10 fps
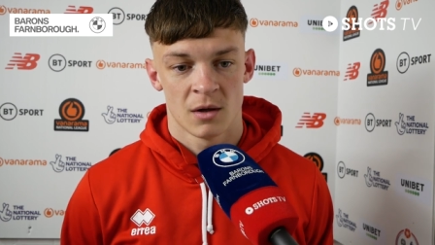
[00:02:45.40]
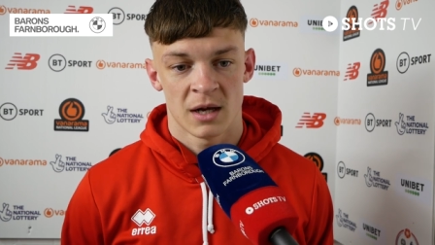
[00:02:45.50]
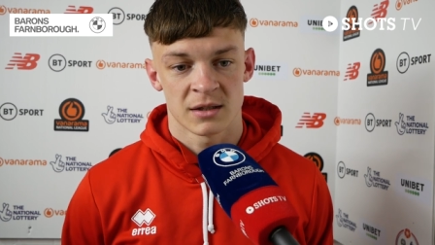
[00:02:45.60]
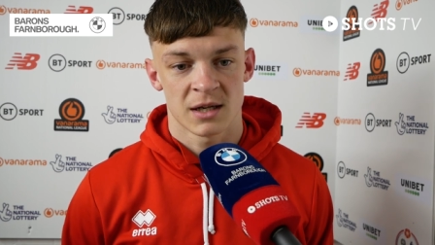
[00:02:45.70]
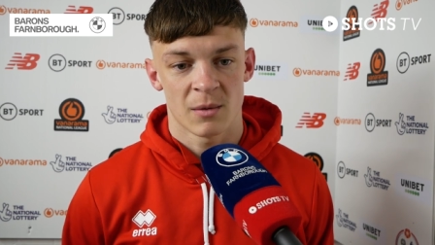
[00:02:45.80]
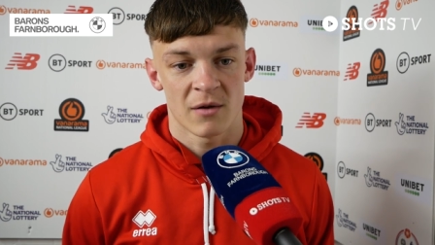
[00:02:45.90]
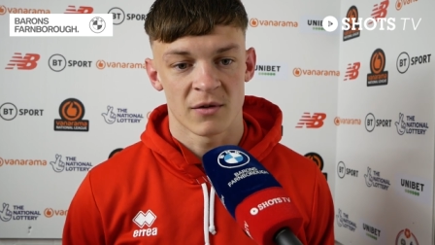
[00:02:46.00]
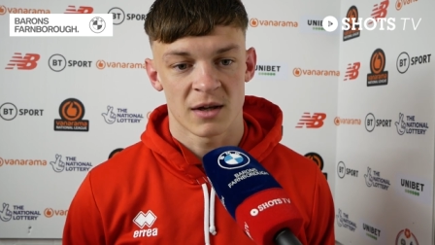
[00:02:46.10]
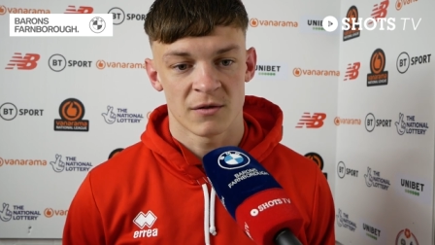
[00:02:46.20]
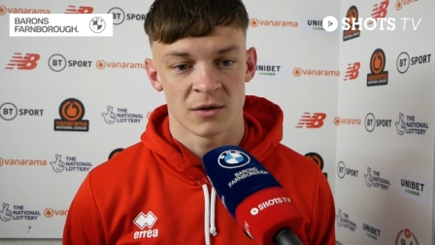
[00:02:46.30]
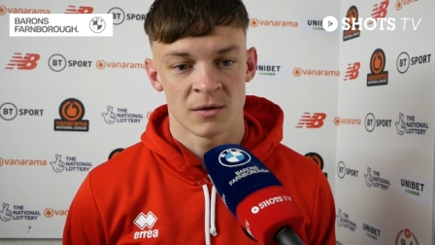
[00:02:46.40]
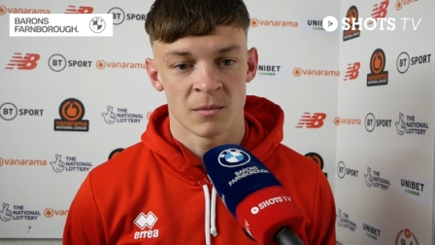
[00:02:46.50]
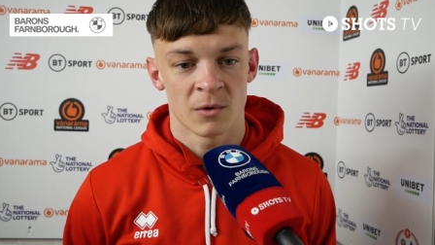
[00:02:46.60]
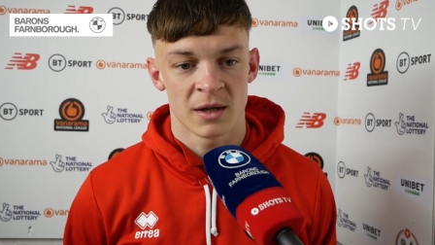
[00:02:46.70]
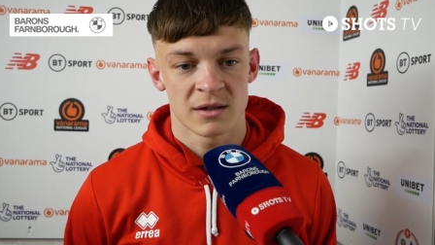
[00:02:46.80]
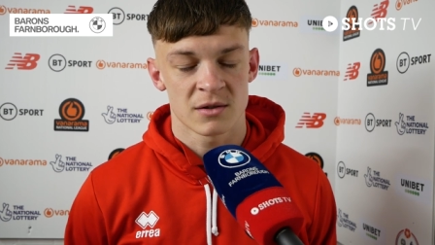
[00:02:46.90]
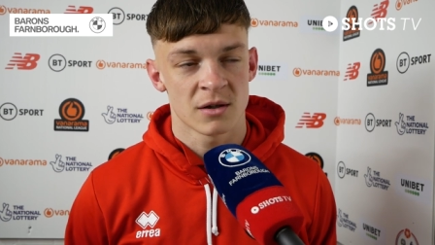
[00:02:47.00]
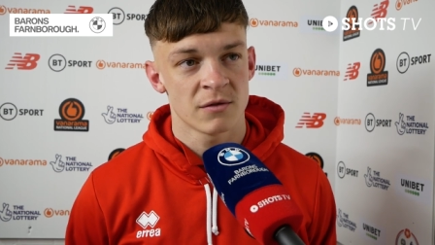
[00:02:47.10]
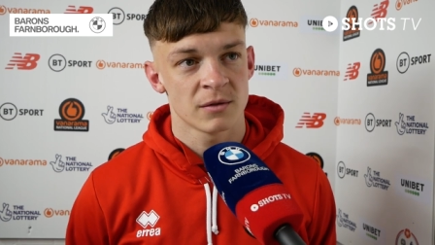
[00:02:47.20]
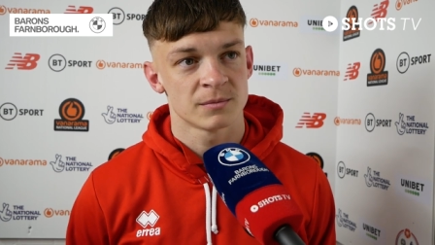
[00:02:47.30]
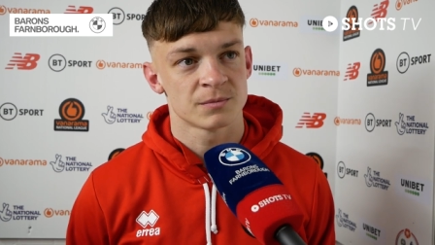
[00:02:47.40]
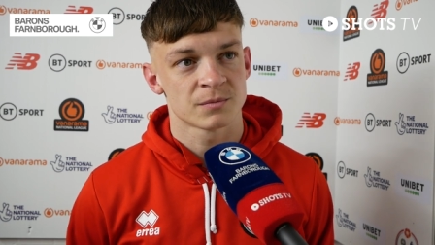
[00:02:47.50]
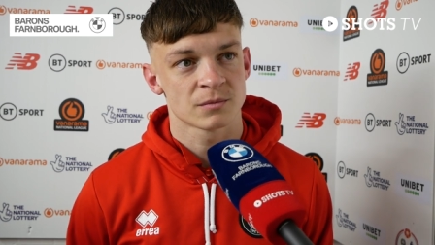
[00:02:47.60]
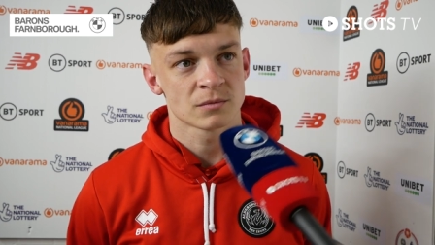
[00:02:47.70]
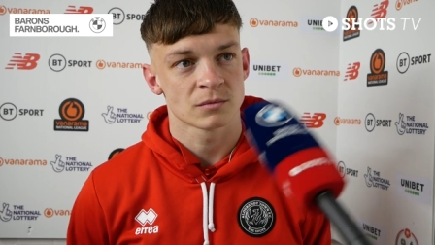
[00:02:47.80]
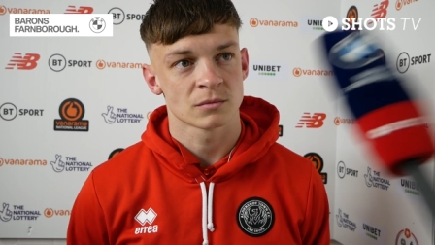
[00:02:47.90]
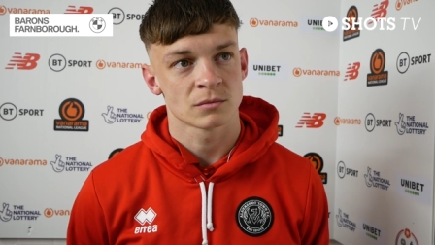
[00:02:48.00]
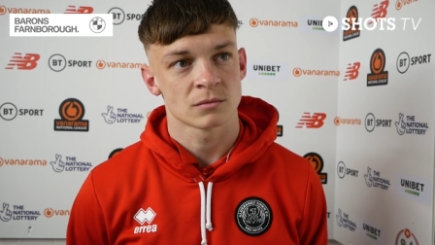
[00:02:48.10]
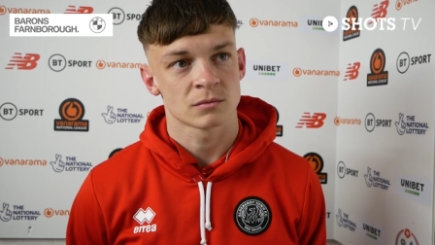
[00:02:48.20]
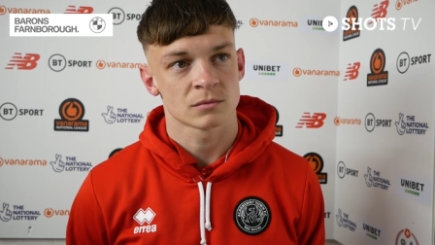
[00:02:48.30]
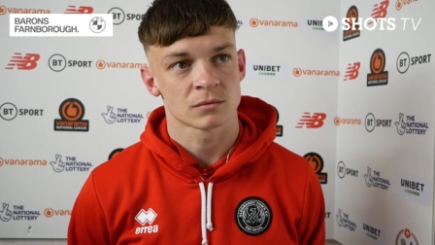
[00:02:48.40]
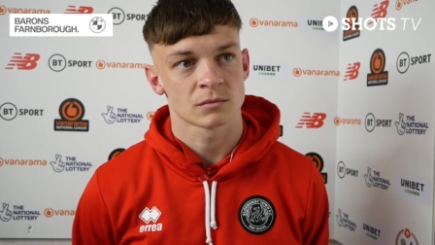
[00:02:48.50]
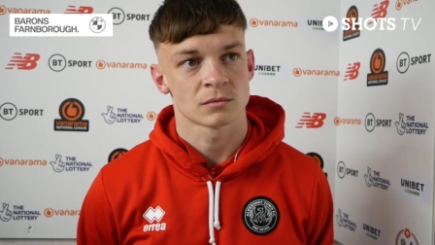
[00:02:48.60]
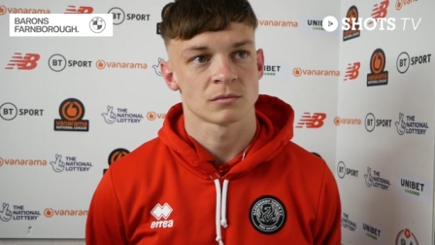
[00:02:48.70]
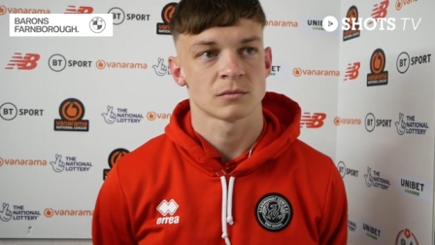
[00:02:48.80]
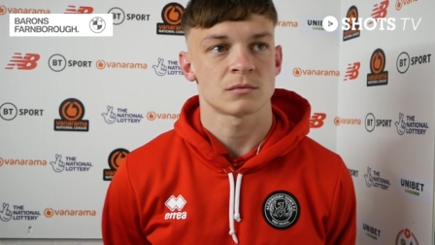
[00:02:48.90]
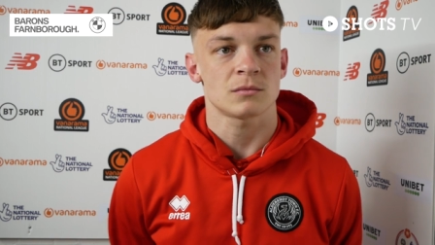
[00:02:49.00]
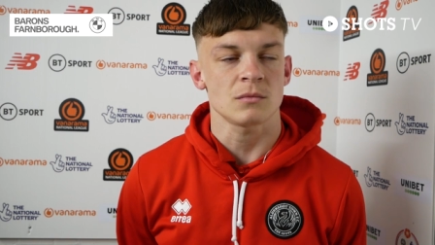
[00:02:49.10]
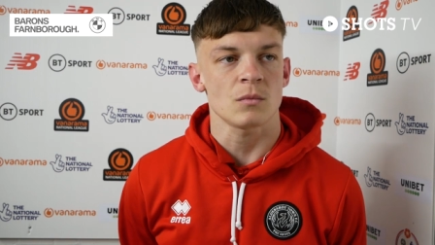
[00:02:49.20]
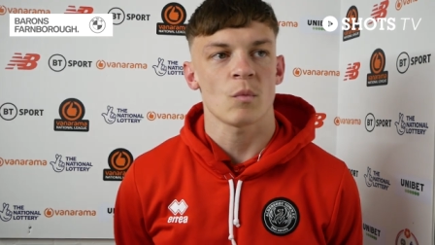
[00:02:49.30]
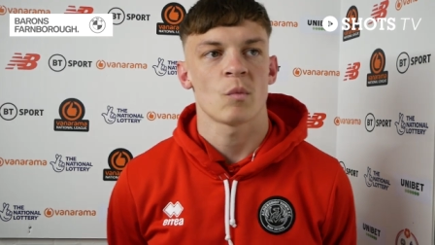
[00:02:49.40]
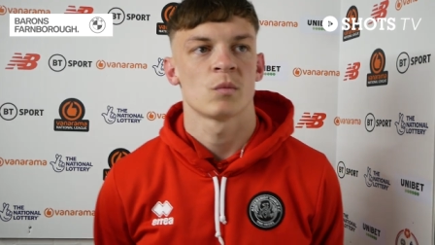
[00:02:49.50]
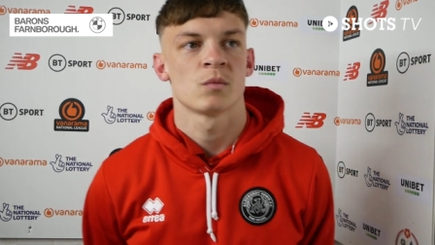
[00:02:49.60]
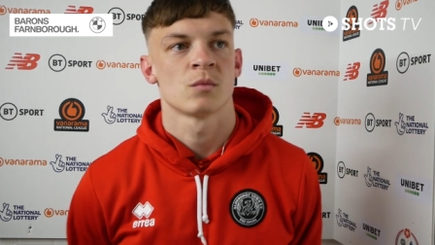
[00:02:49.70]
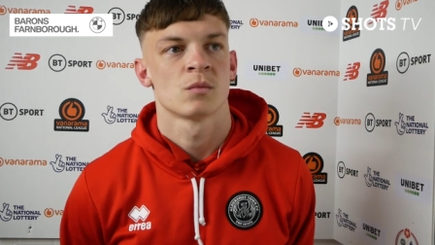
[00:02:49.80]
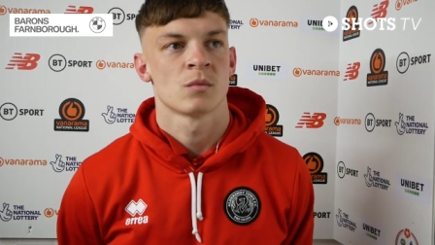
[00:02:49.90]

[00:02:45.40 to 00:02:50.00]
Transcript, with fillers: and today we haven't given them what they deserve. for you, obviously, a bit of a moment